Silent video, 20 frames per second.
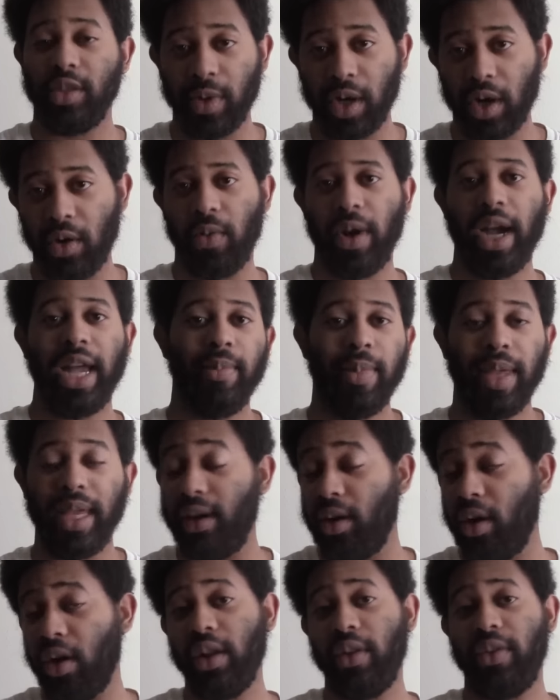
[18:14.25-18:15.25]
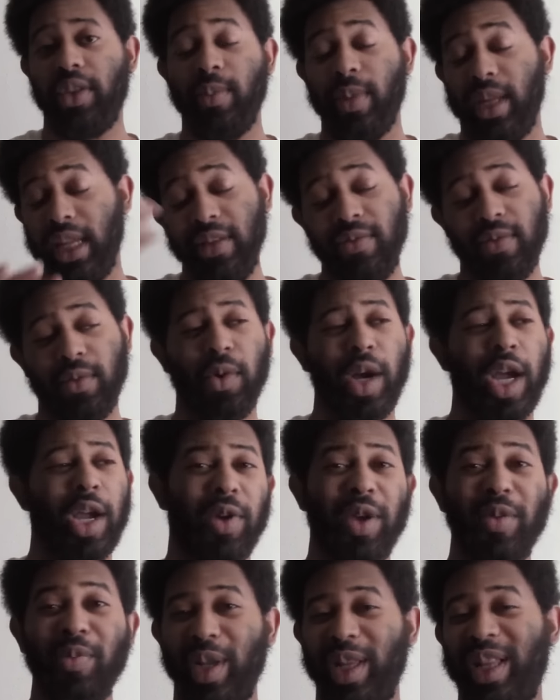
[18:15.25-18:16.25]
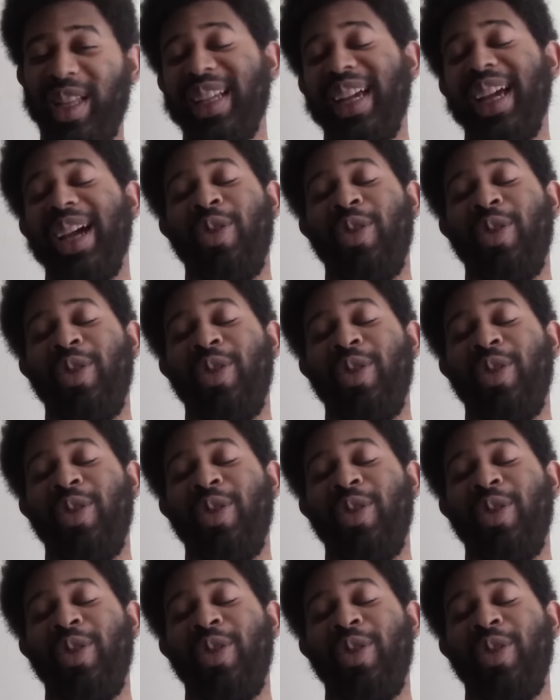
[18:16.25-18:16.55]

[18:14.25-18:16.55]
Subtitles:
about white men and all of them, and even white women,